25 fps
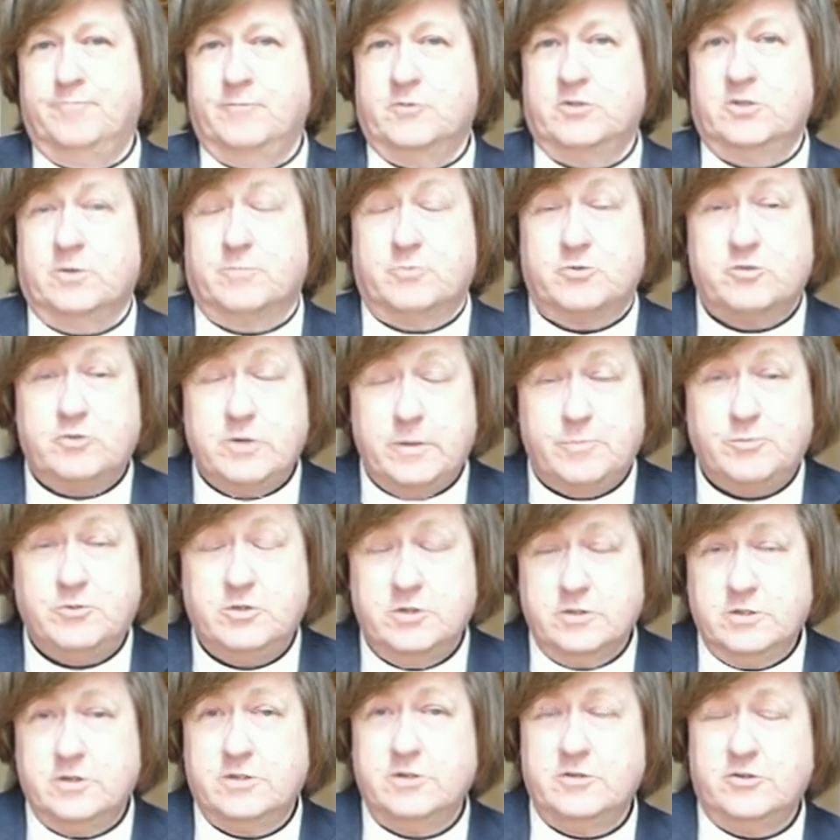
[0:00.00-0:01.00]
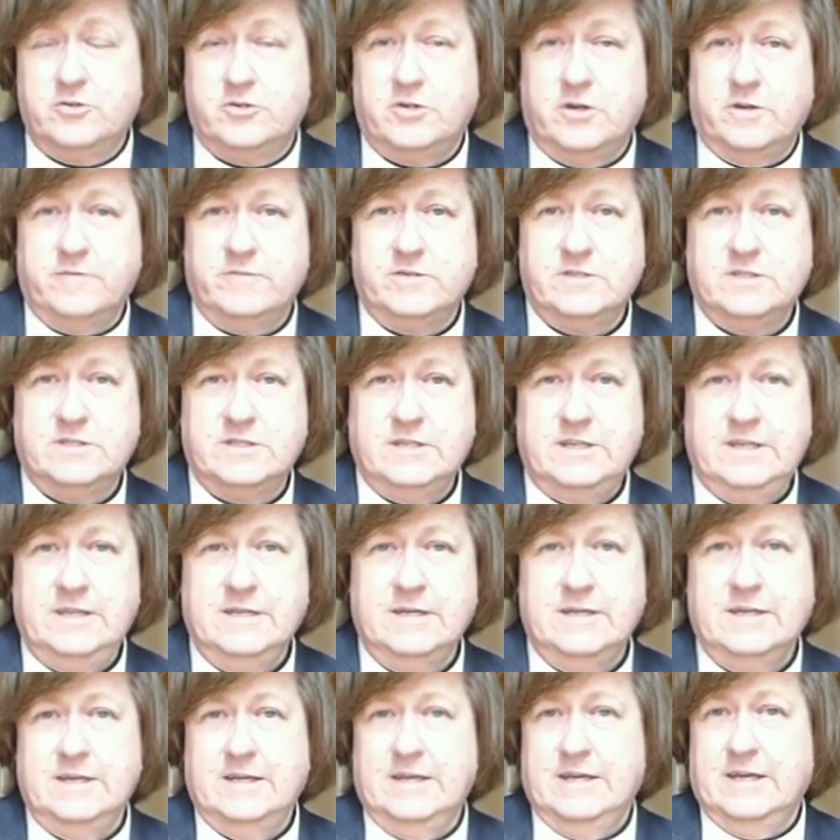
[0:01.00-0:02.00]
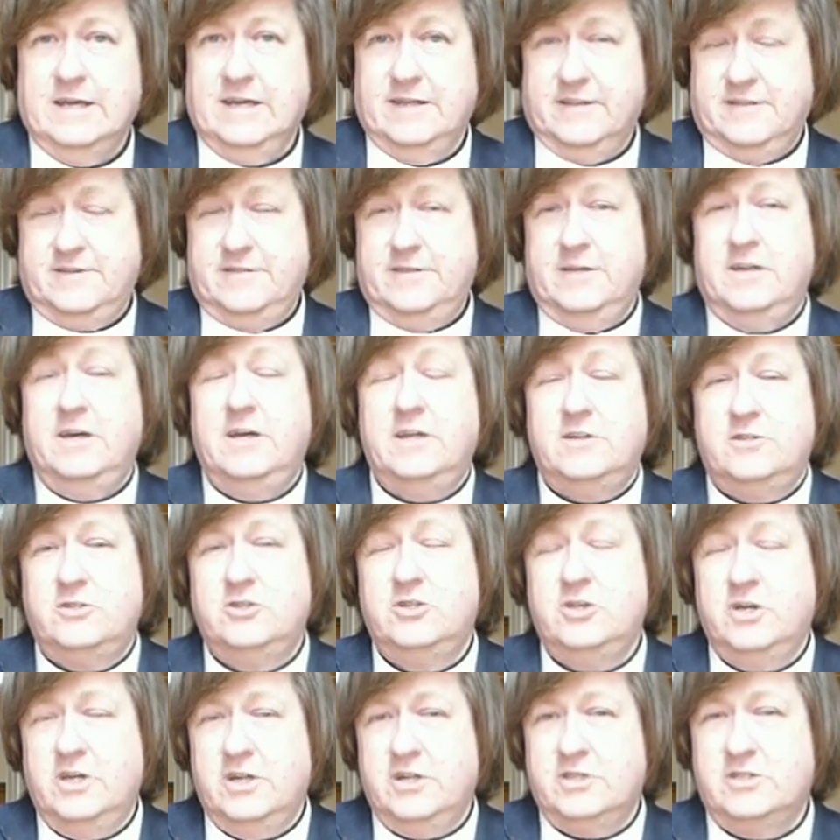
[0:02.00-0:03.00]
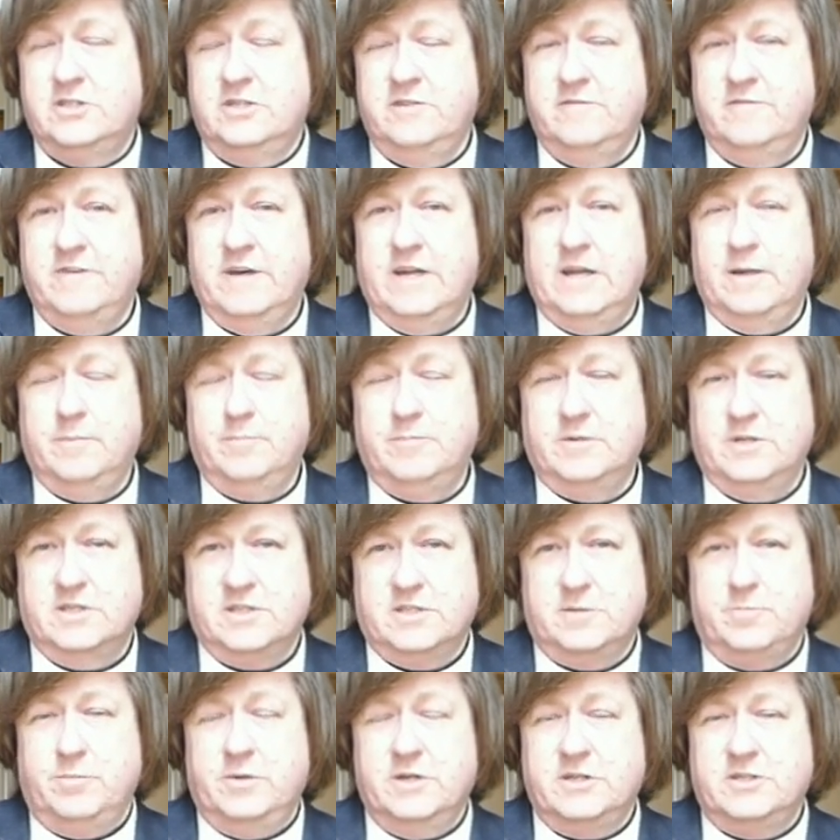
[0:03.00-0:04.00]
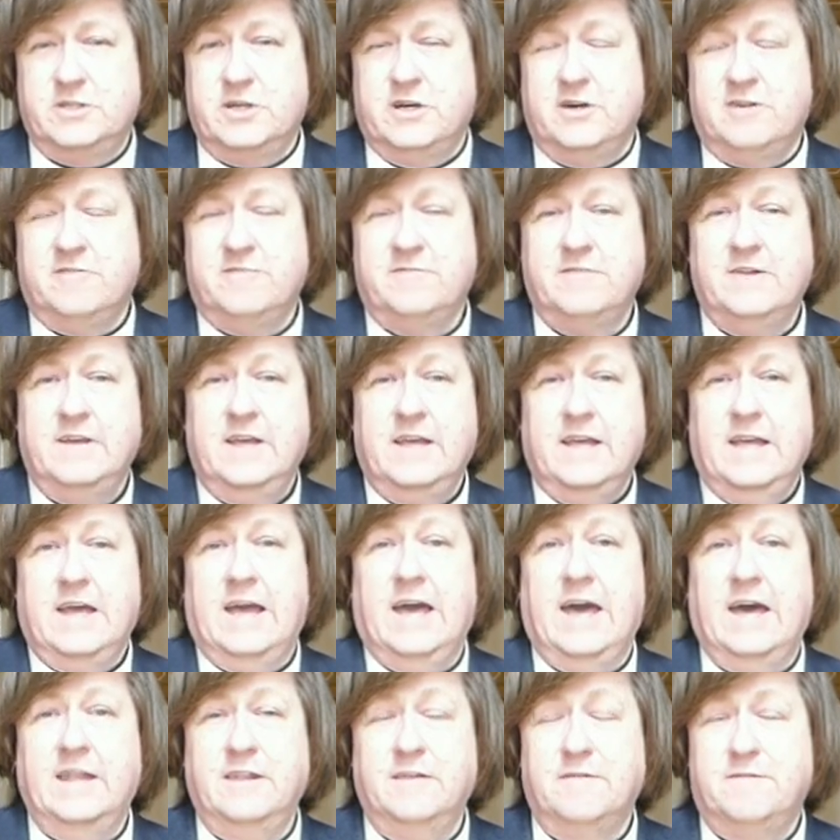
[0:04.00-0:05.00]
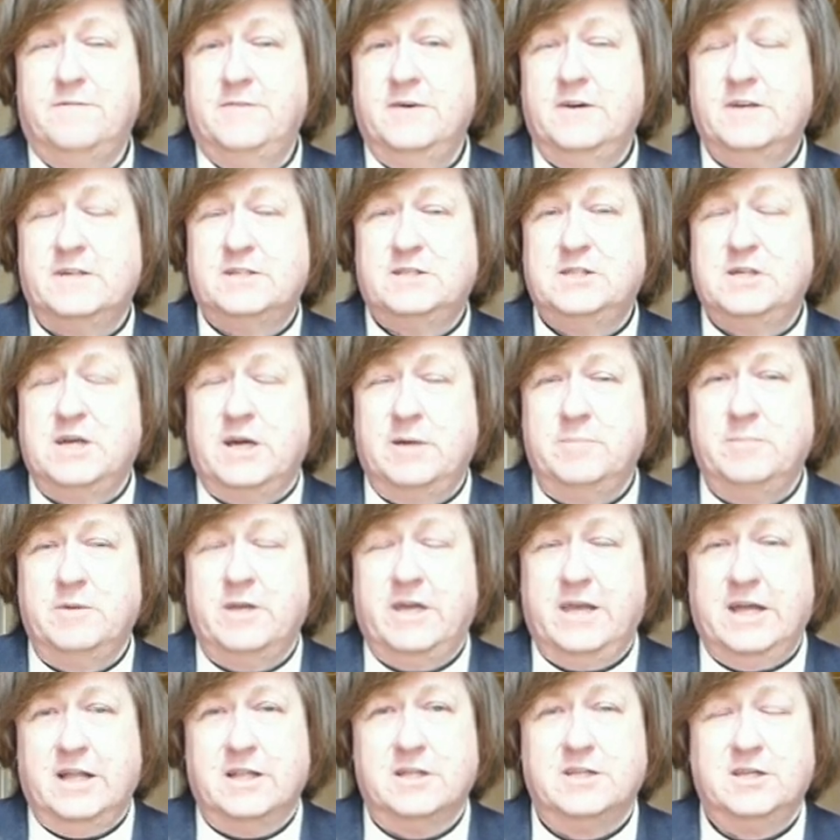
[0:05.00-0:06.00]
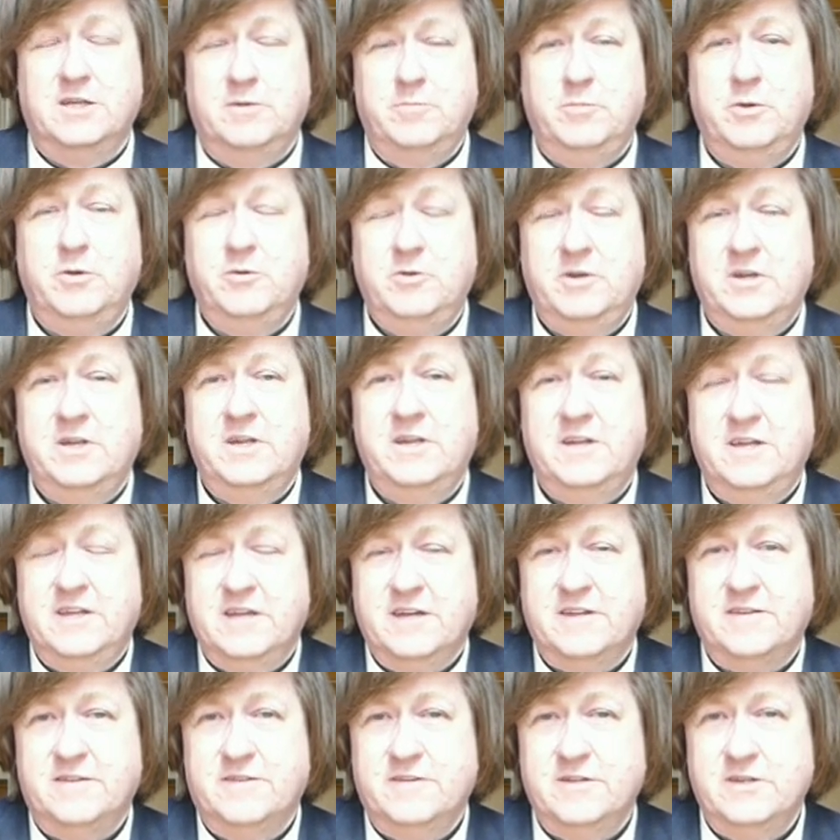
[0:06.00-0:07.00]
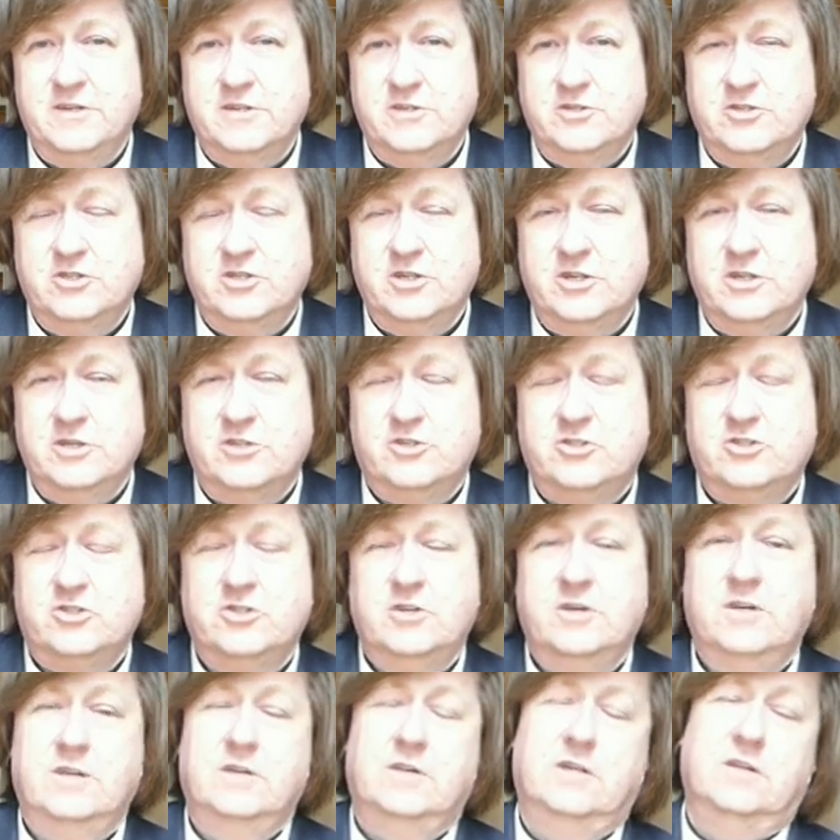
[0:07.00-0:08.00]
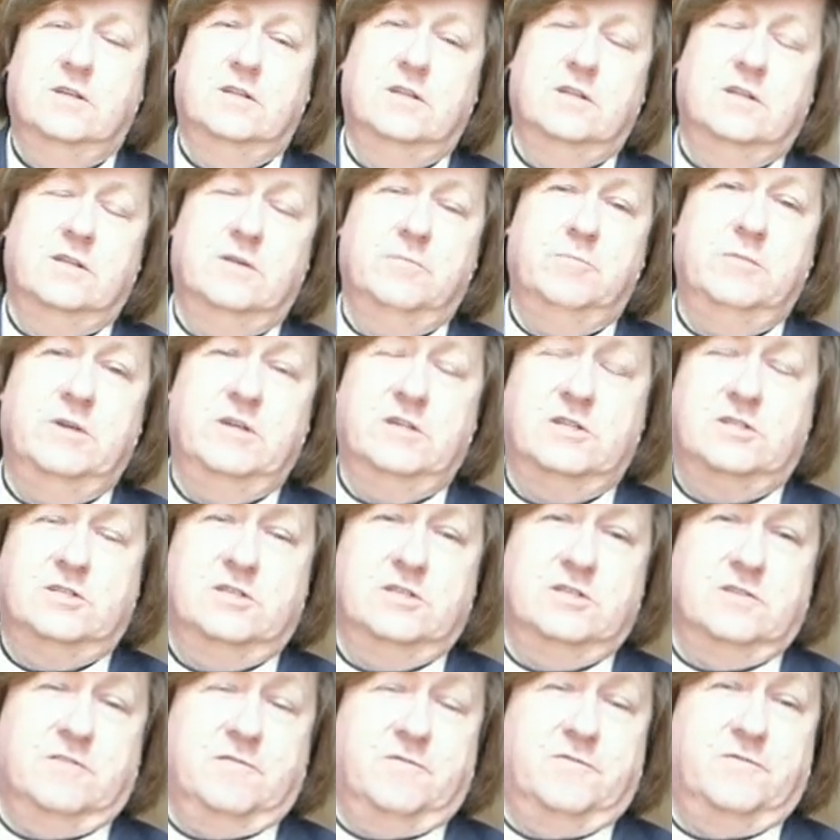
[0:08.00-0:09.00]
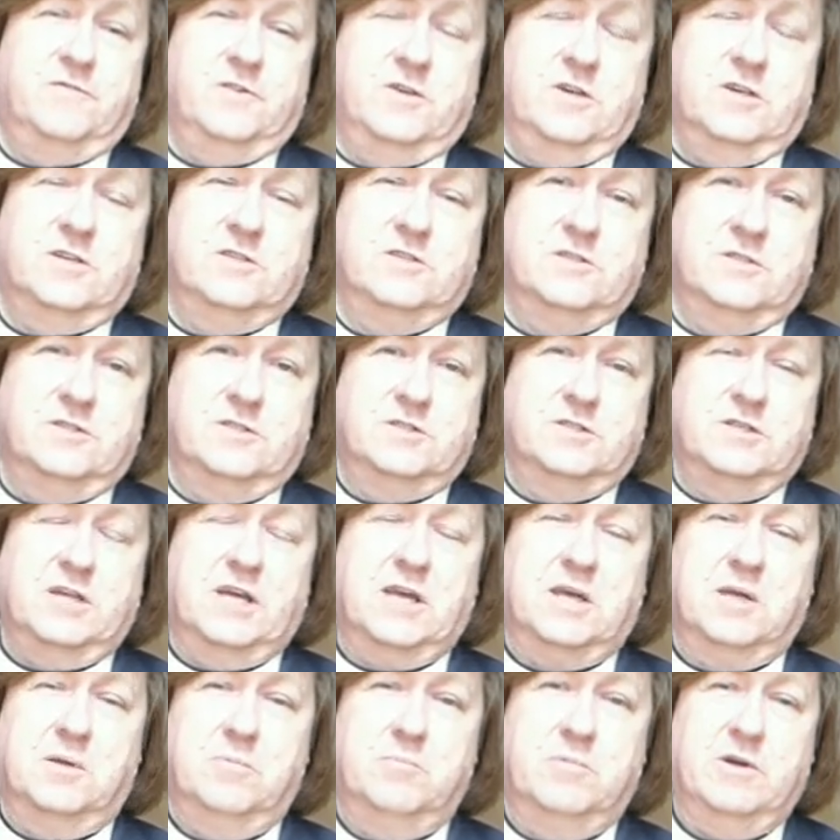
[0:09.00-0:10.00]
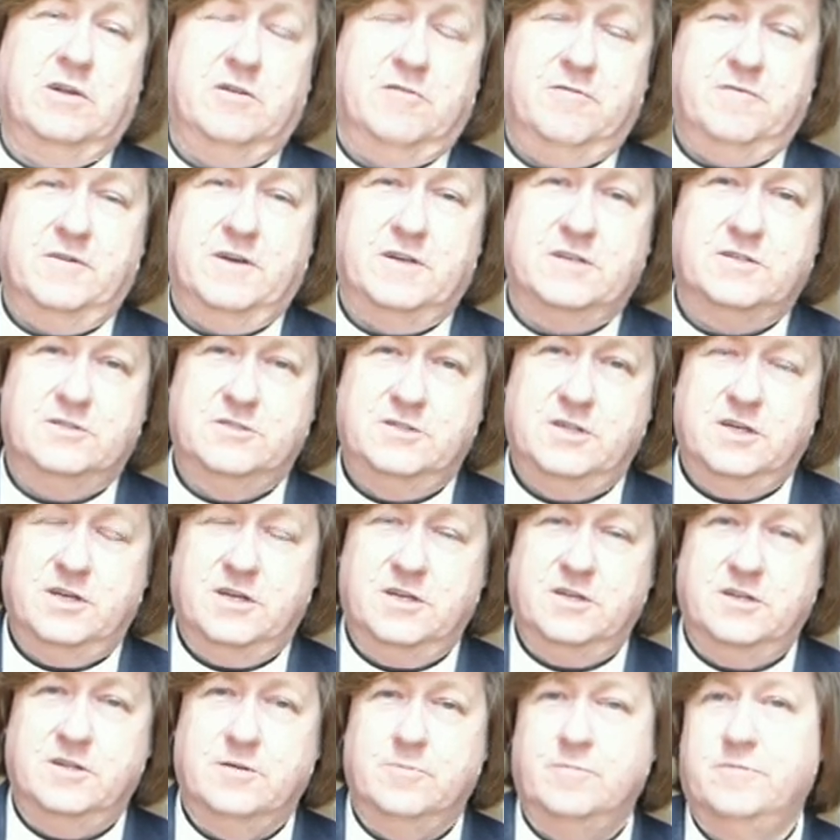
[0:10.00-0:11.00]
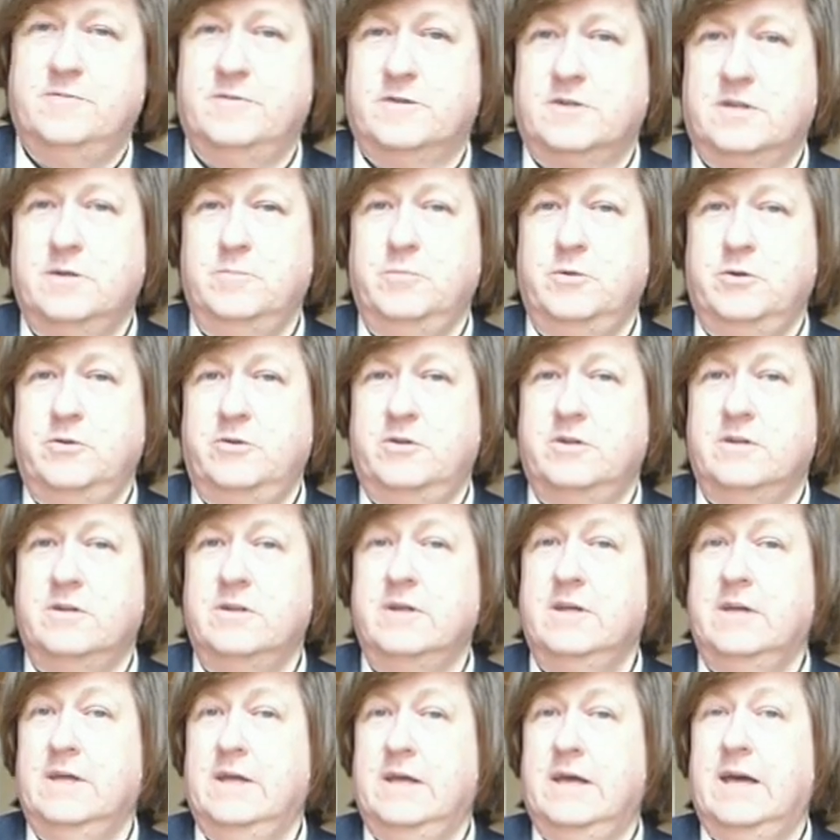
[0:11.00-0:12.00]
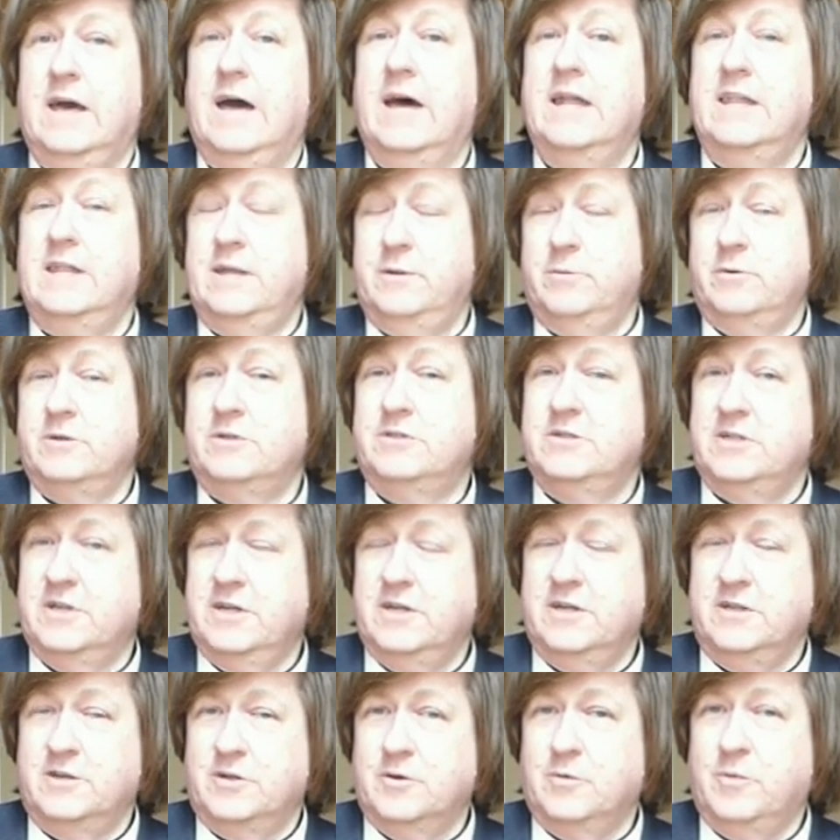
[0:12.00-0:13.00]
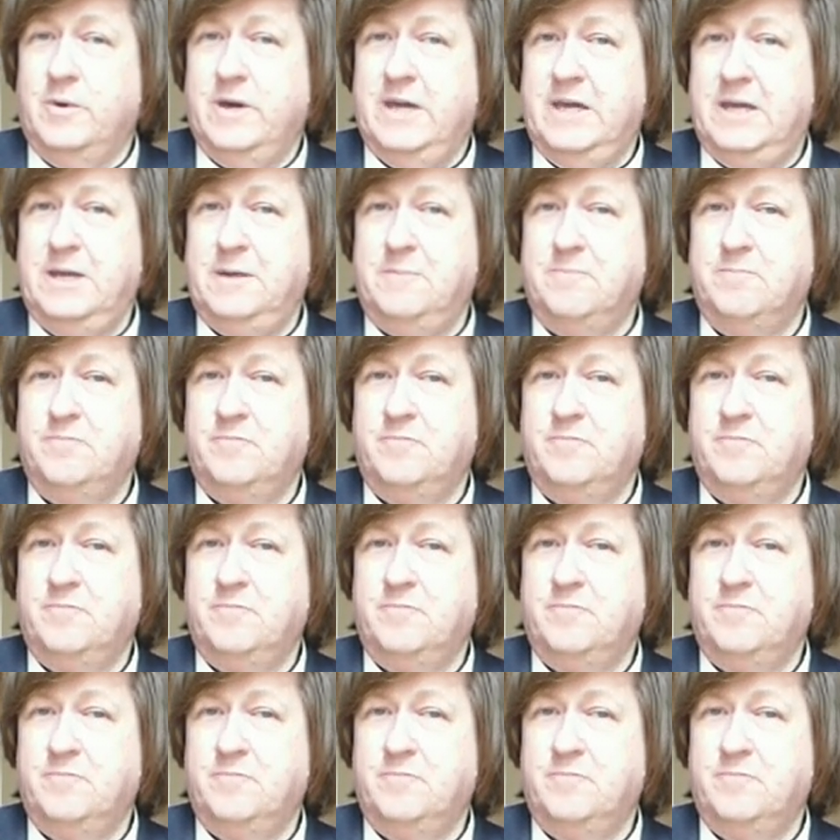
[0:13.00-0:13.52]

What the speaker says: subscription controversy, a third church developed, it split off, and the first time they held communion in that third church, the ministers of First and Second Belfast turned up for communion and they were turned away.